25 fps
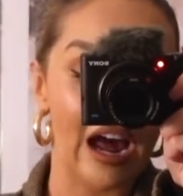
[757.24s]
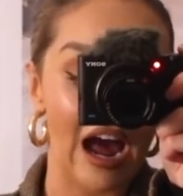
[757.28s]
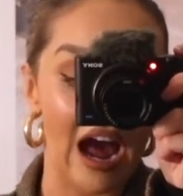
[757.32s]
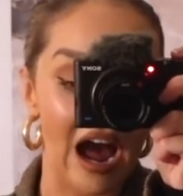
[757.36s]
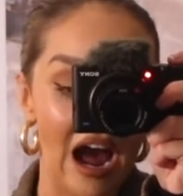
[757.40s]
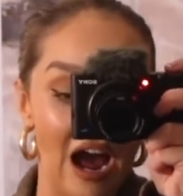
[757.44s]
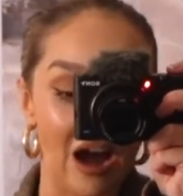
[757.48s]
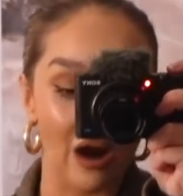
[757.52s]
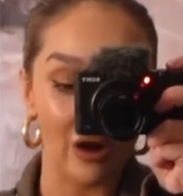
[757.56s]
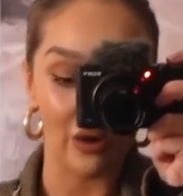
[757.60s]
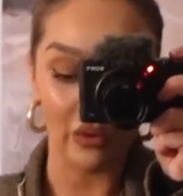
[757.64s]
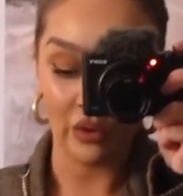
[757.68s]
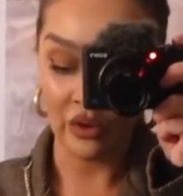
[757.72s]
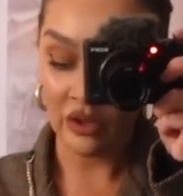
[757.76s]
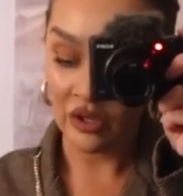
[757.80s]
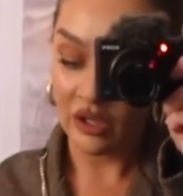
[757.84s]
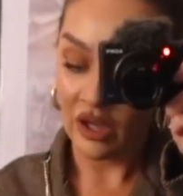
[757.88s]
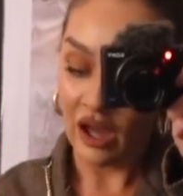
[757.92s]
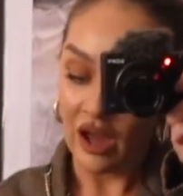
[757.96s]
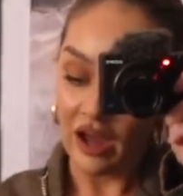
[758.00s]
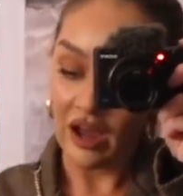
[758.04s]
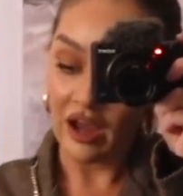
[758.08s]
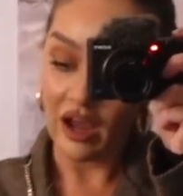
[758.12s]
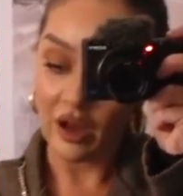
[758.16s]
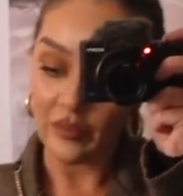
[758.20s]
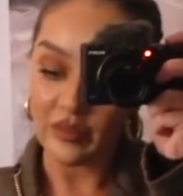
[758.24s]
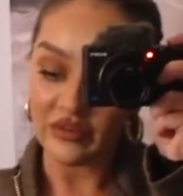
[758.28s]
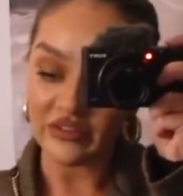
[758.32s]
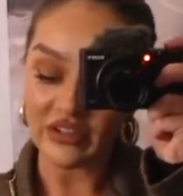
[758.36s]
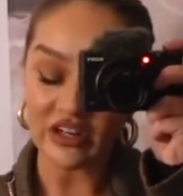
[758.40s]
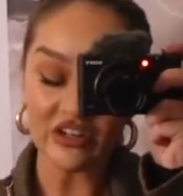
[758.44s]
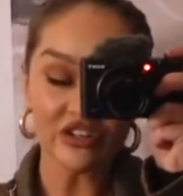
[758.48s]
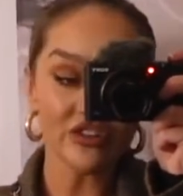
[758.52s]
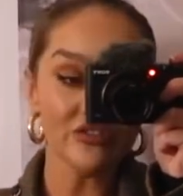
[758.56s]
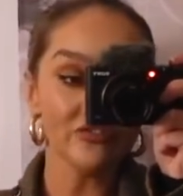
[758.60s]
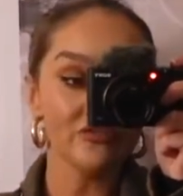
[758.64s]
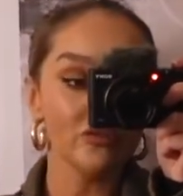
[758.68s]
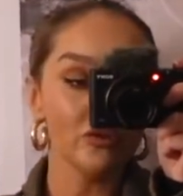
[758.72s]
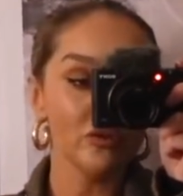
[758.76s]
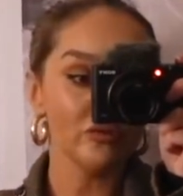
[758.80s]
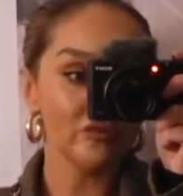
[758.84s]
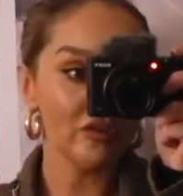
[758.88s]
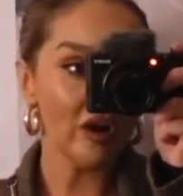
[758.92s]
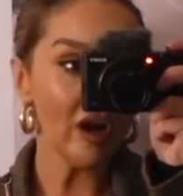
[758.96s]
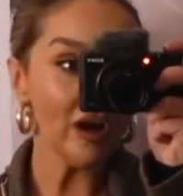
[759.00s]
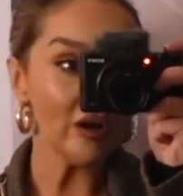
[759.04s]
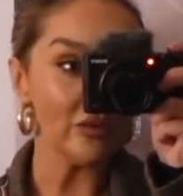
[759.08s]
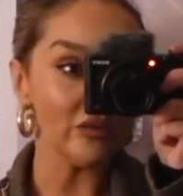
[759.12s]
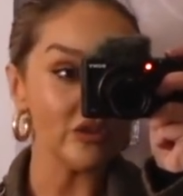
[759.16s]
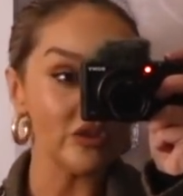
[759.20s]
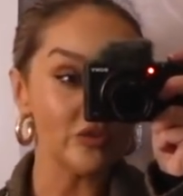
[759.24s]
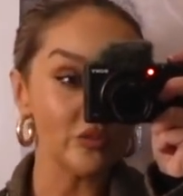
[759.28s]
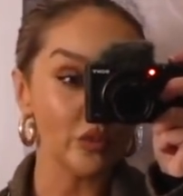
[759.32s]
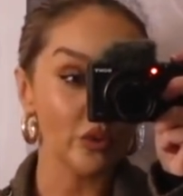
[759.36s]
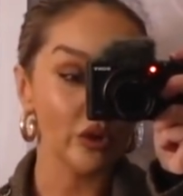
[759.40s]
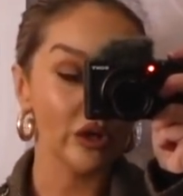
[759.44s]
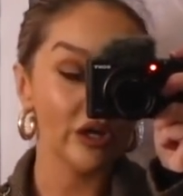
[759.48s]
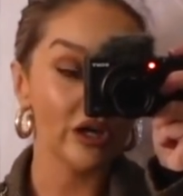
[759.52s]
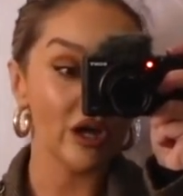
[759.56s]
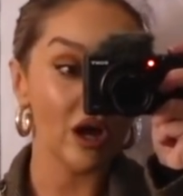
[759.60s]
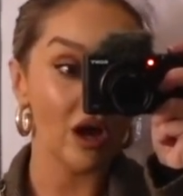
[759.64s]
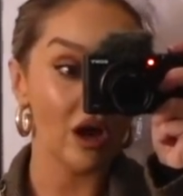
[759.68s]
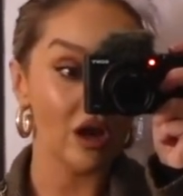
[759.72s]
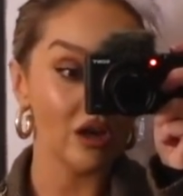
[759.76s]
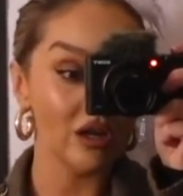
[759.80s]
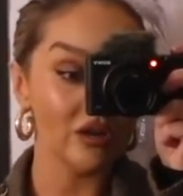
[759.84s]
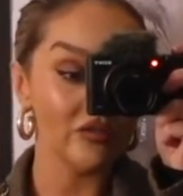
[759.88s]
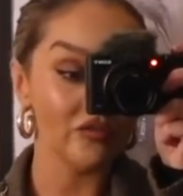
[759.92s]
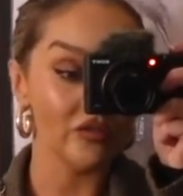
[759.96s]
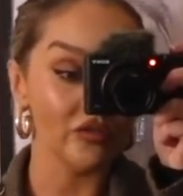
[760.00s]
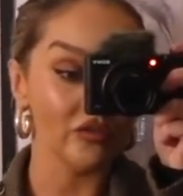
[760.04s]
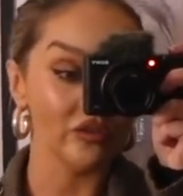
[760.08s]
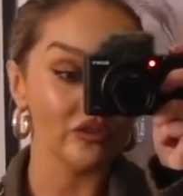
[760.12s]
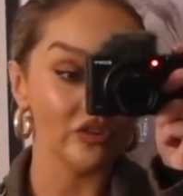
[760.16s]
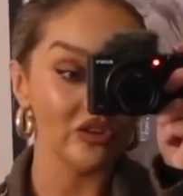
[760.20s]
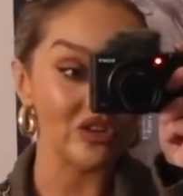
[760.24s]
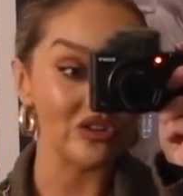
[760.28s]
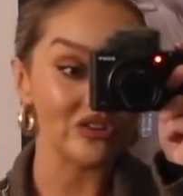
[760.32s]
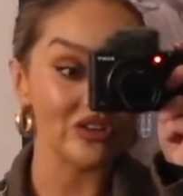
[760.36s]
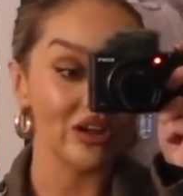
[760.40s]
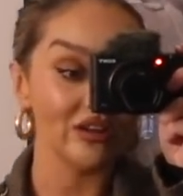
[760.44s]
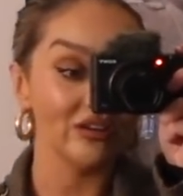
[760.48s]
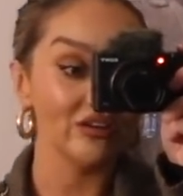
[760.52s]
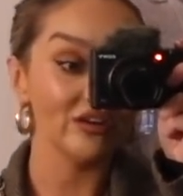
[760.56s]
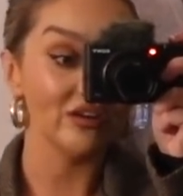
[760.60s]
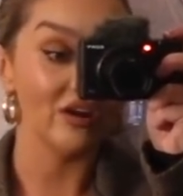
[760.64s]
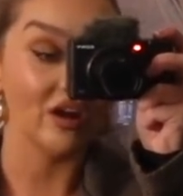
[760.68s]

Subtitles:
out. It's actually 4:30, which is pretty early for us on a Saturday